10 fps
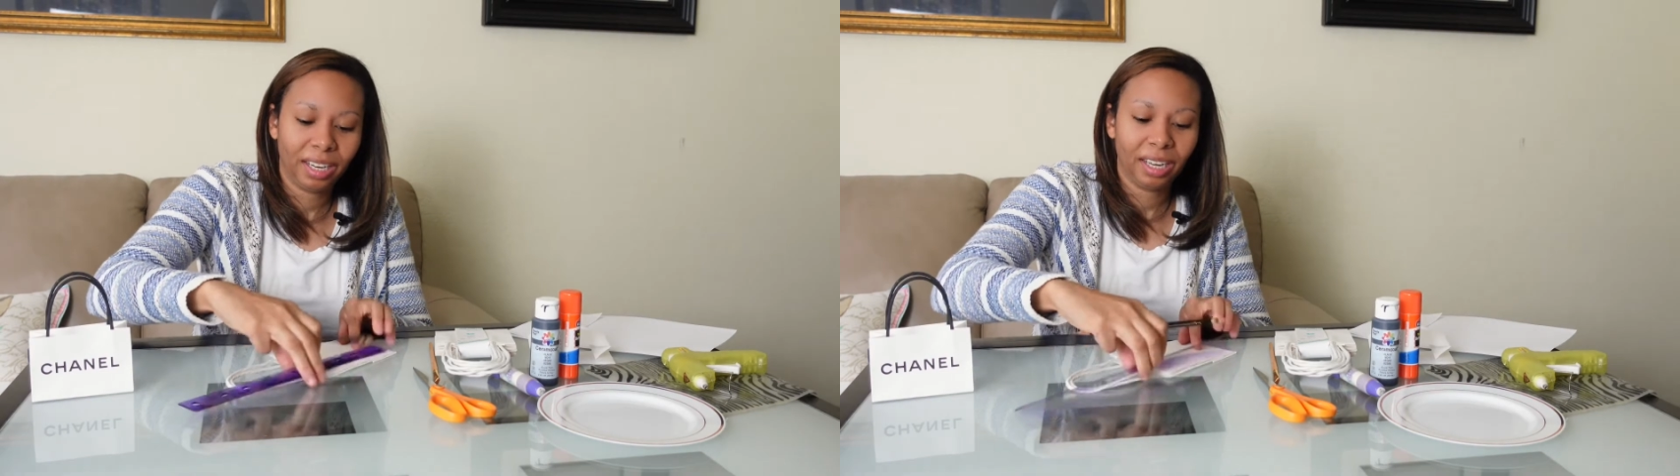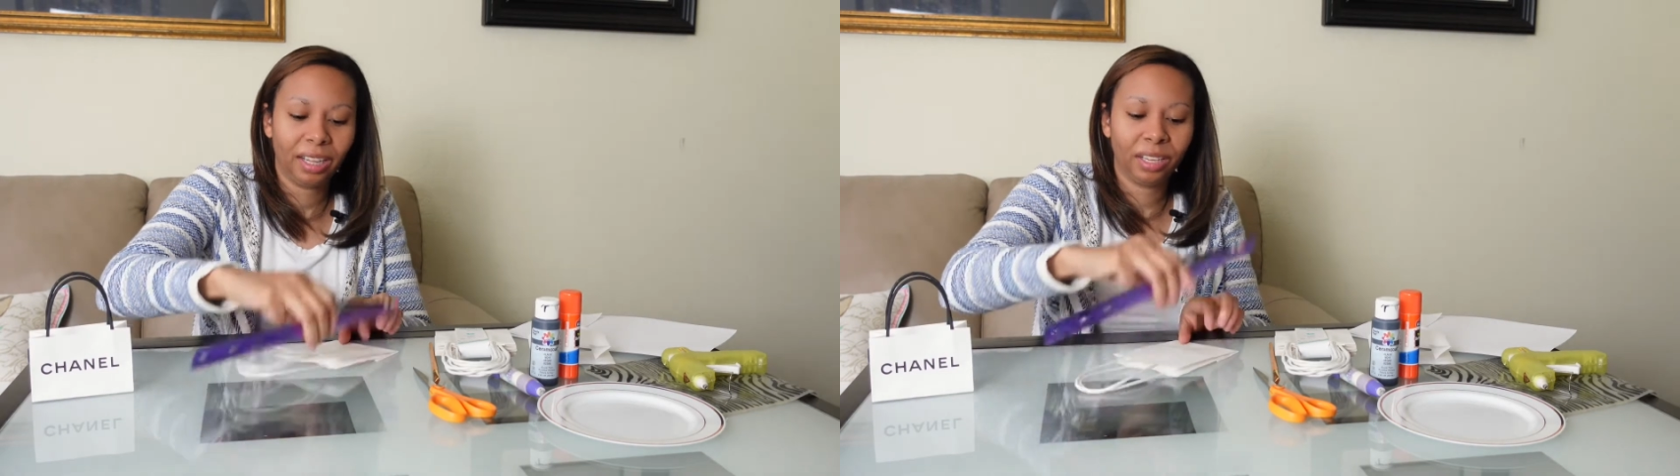
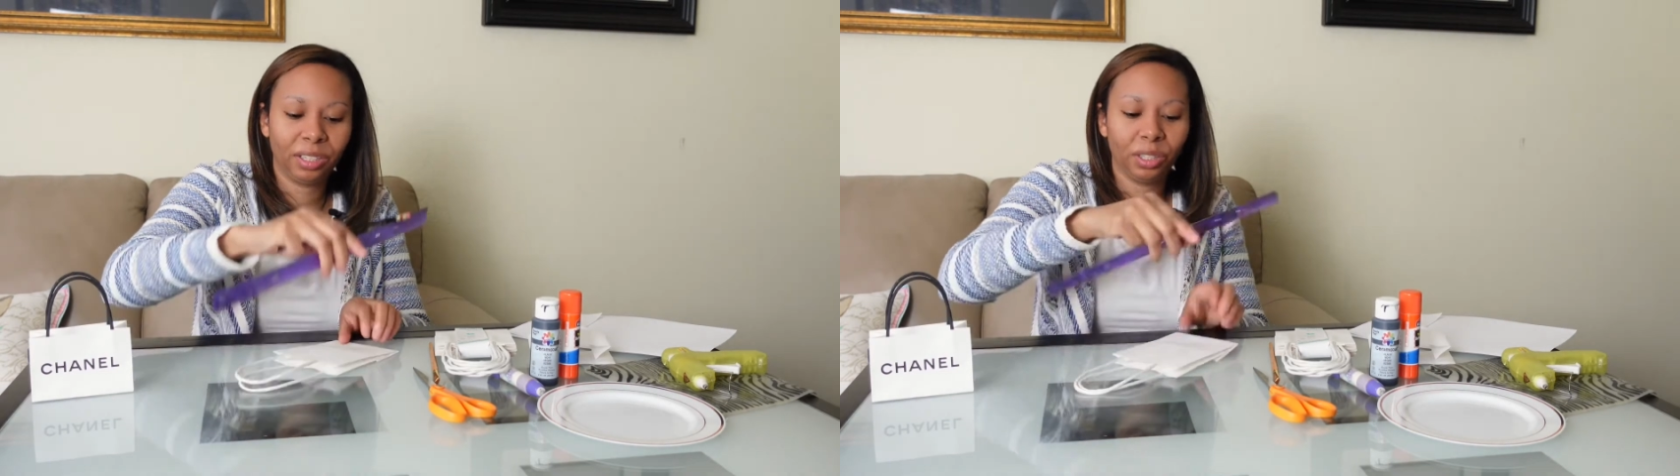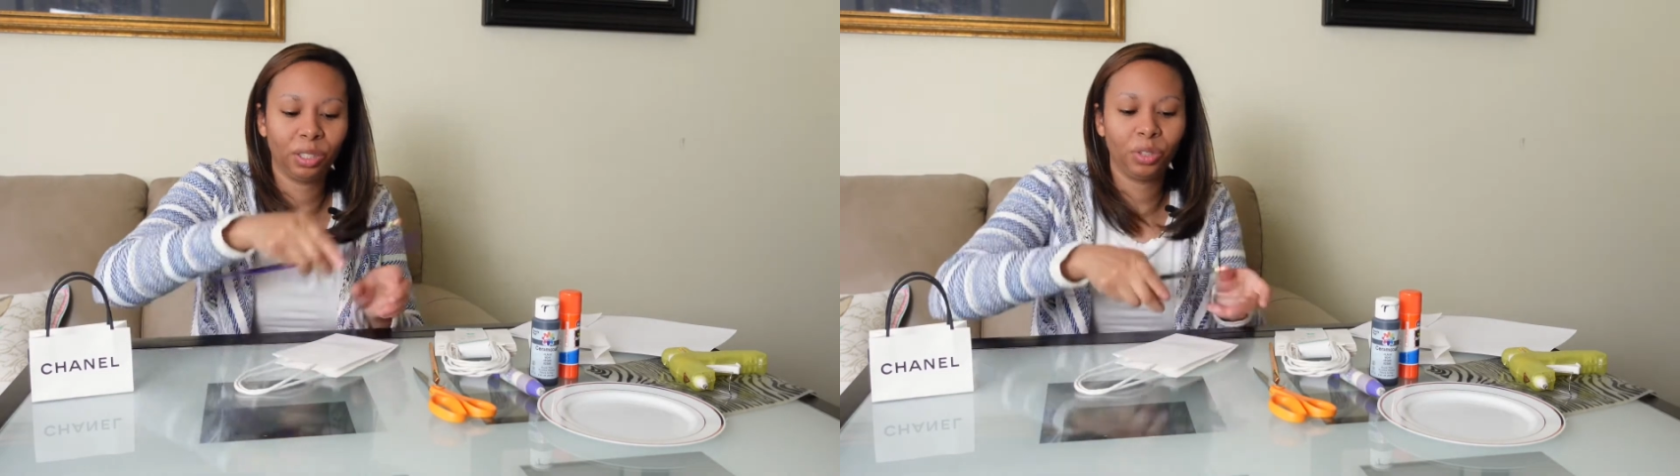and then
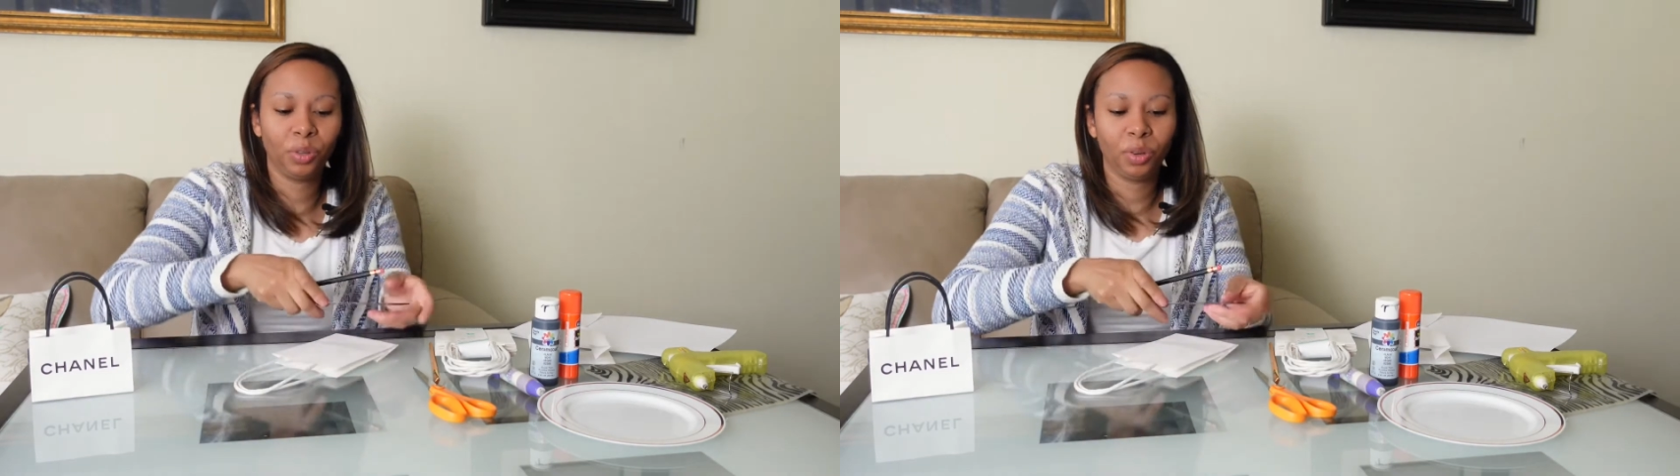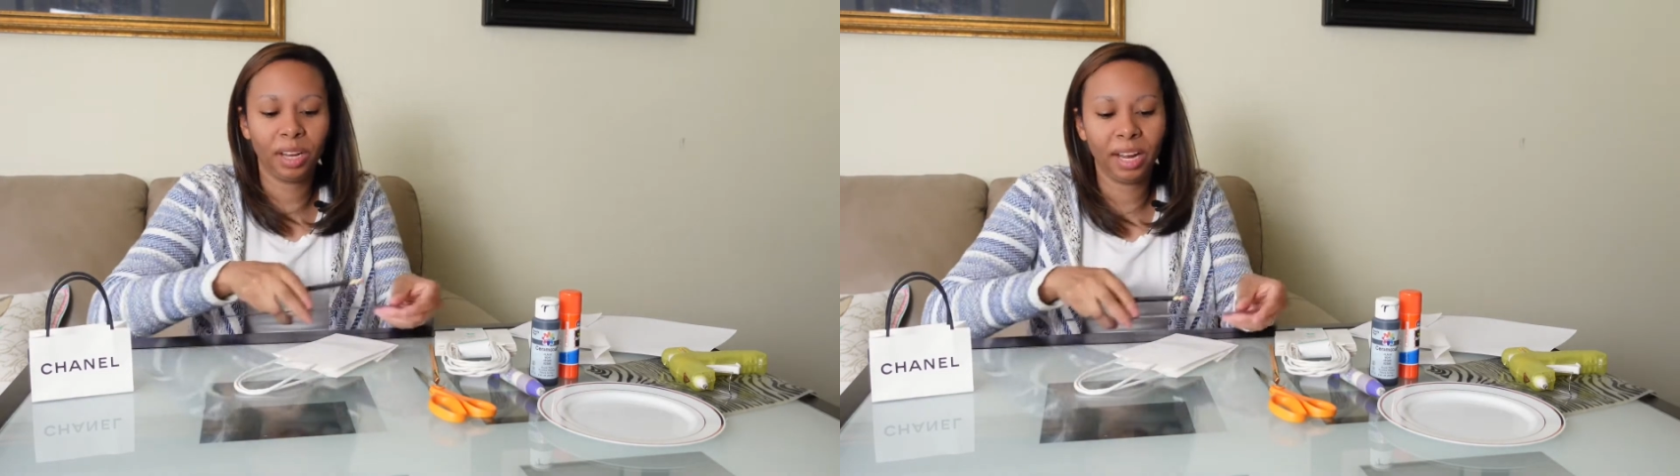just
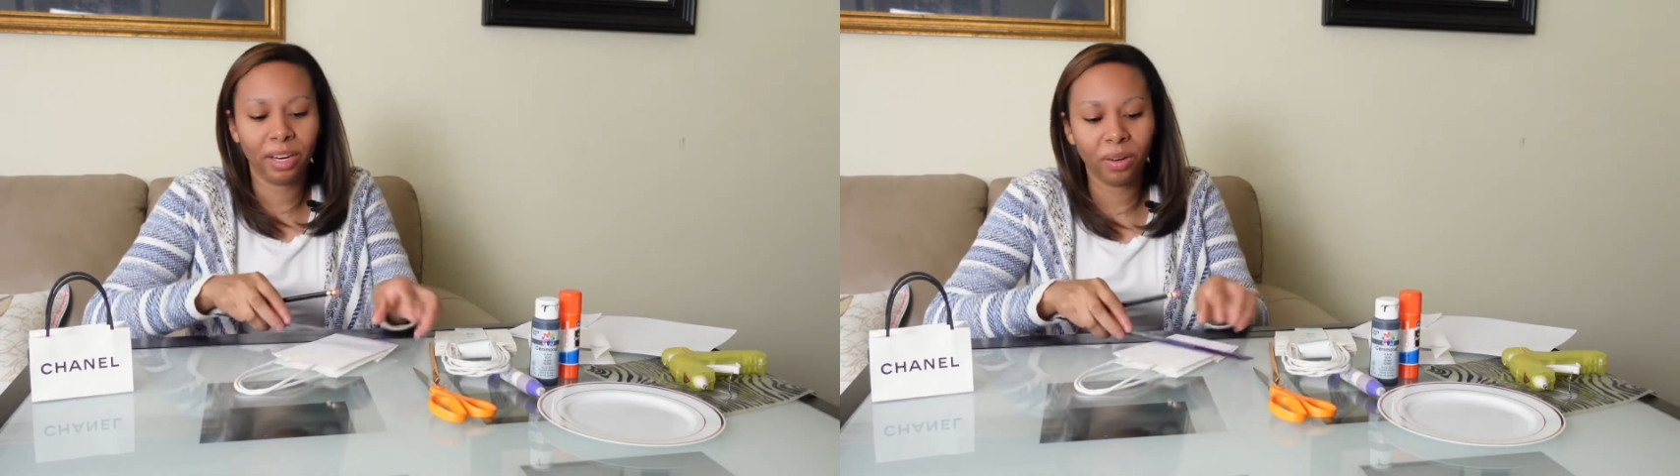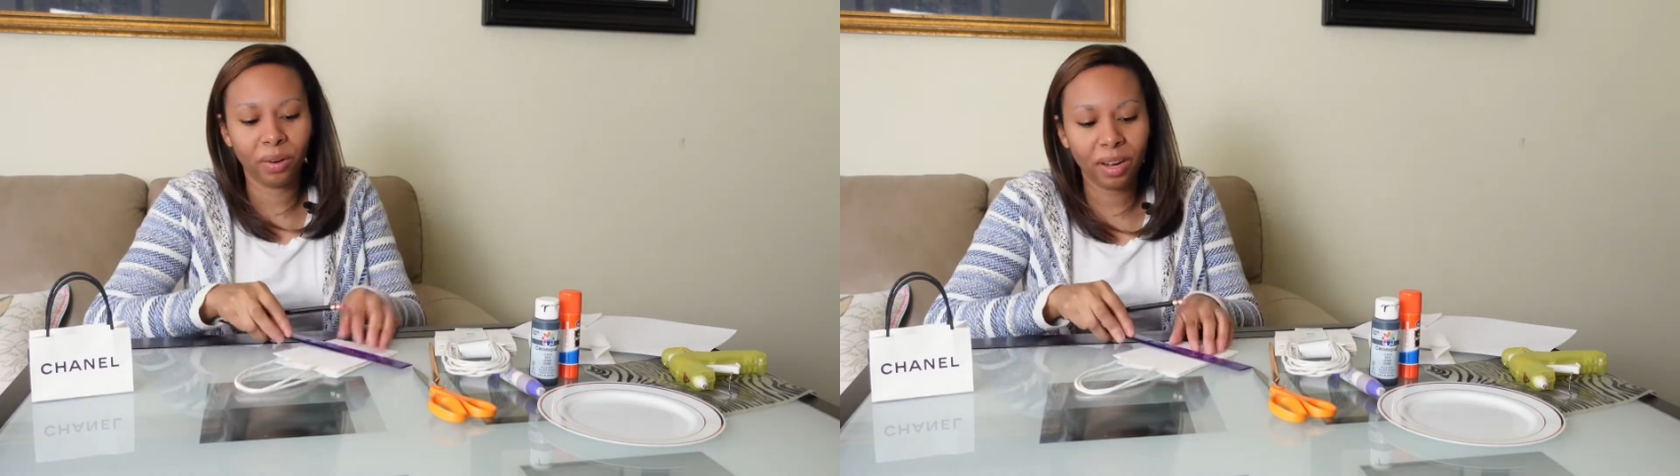drew a line
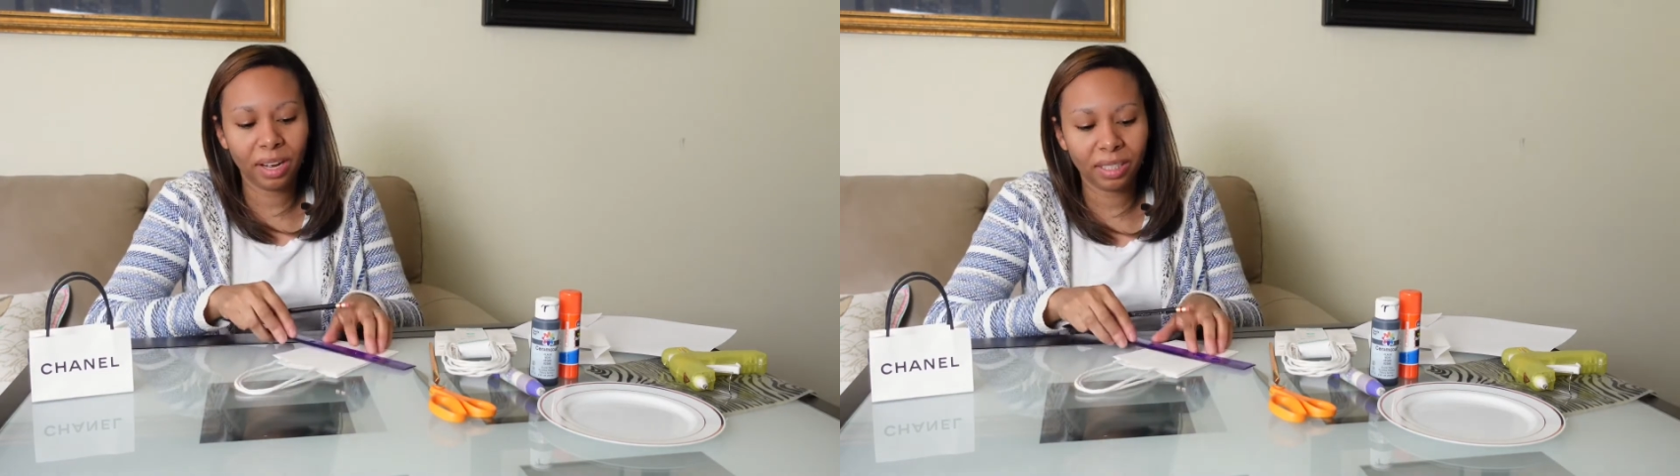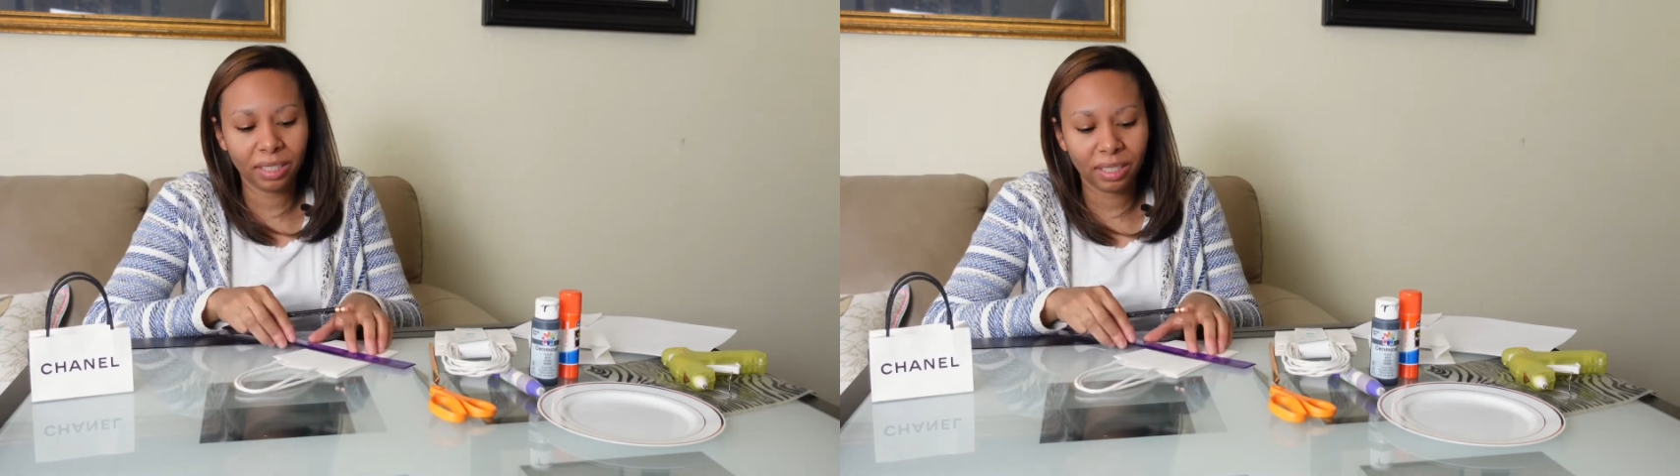
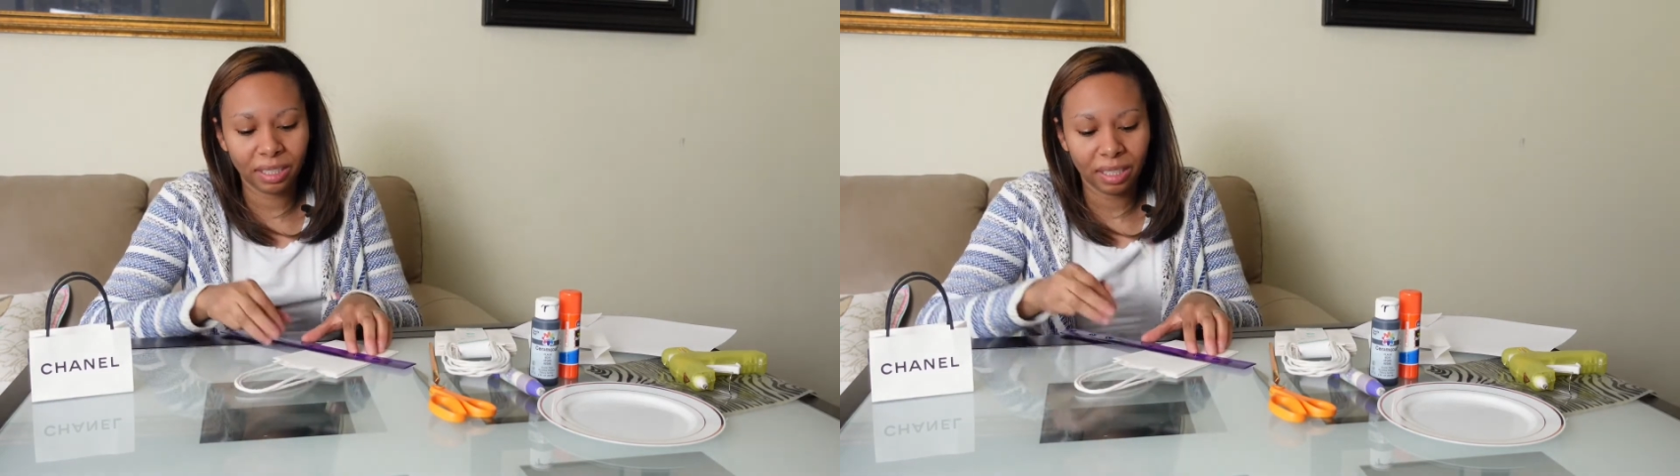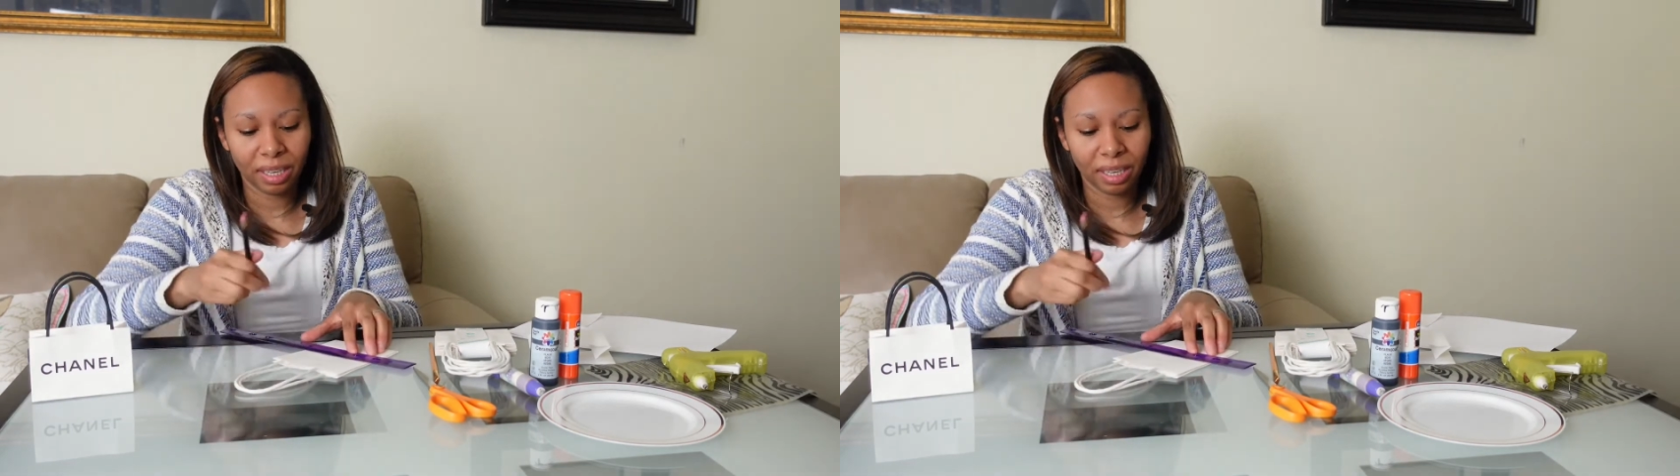across,